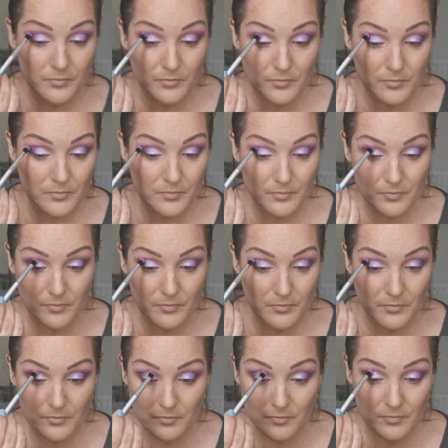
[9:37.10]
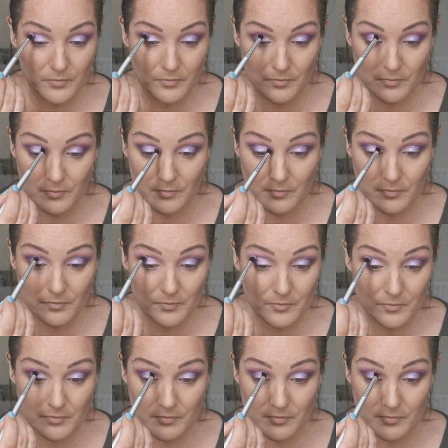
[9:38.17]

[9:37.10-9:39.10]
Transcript: (no one is talking)